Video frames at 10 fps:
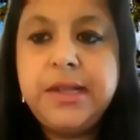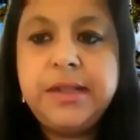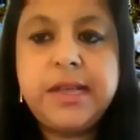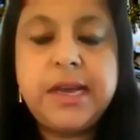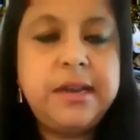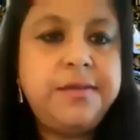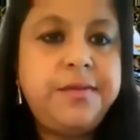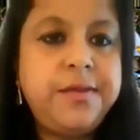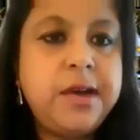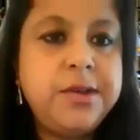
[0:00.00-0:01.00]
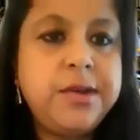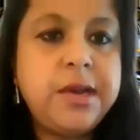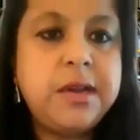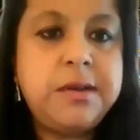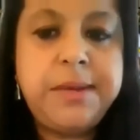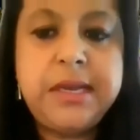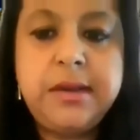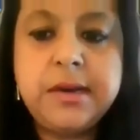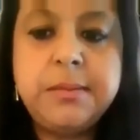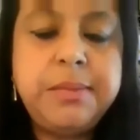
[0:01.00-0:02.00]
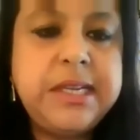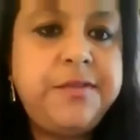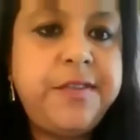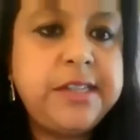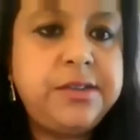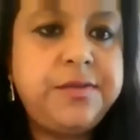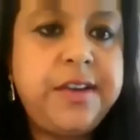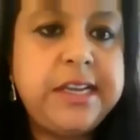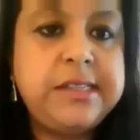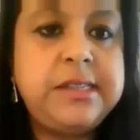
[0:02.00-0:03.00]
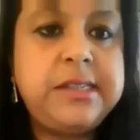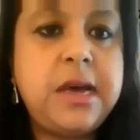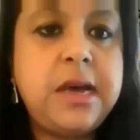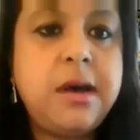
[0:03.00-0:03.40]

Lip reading: that if you cannot be in a complete face-to-face